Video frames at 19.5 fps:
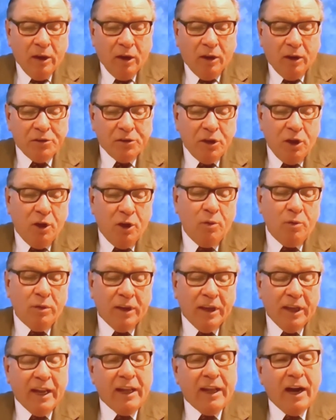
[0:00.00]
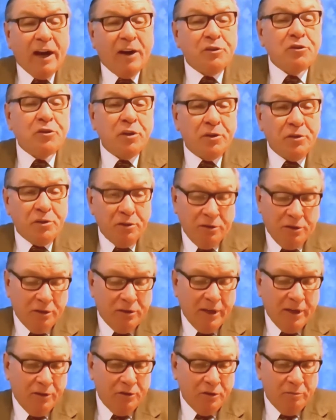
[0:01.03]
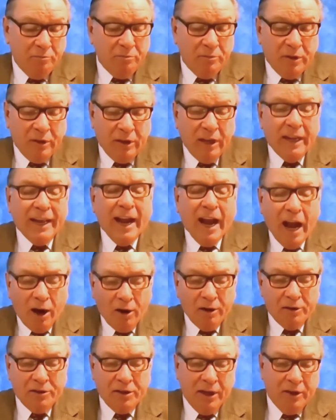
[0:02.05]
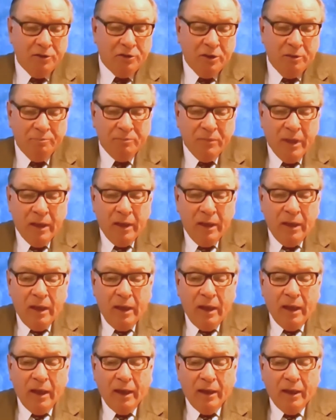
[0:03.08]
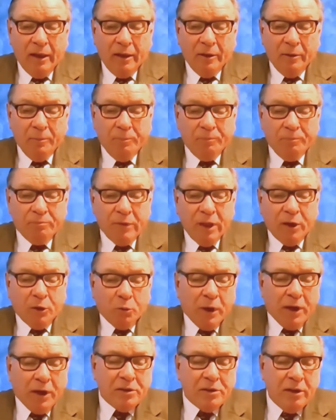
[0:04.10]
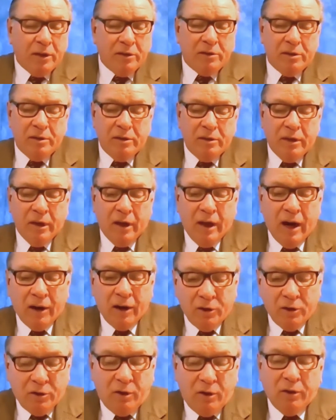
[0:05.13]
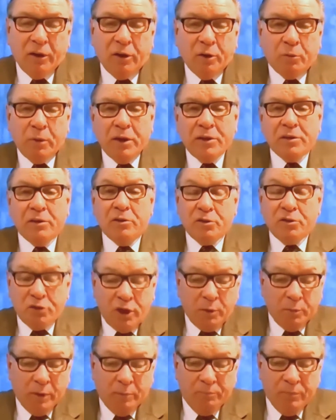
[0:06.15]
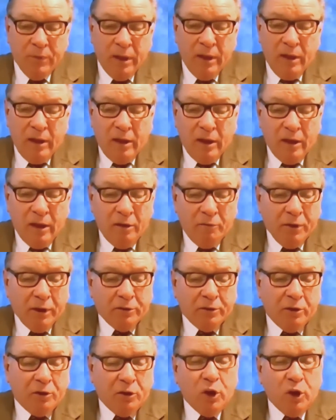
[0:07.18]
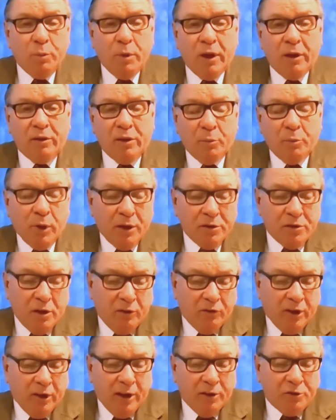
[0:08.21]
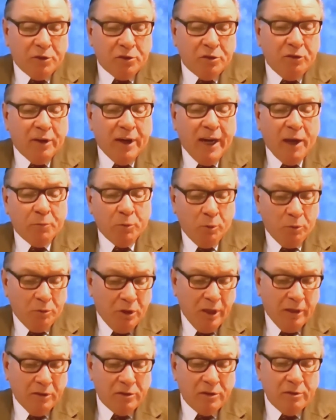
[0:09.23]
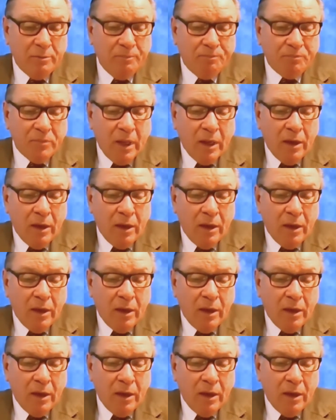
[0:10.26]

and also getting our church's attention, getting our attention. Um, in a recent uh, article and in a recent sermon, uh, Victor Kubik, the president of the United Church of God, wrote this.